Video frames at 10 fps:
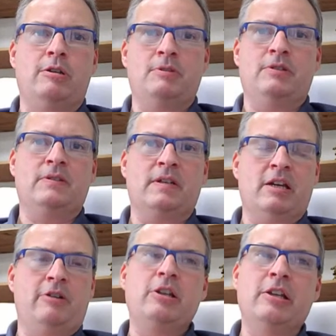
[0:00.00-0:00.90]
of volume in this
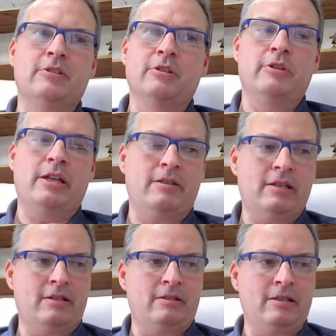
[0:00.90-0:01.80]
account, and so
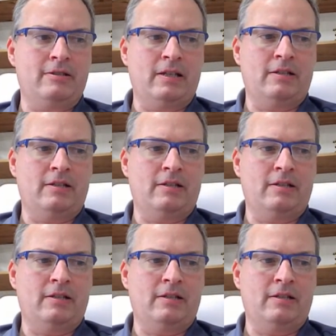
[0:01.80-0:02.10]
they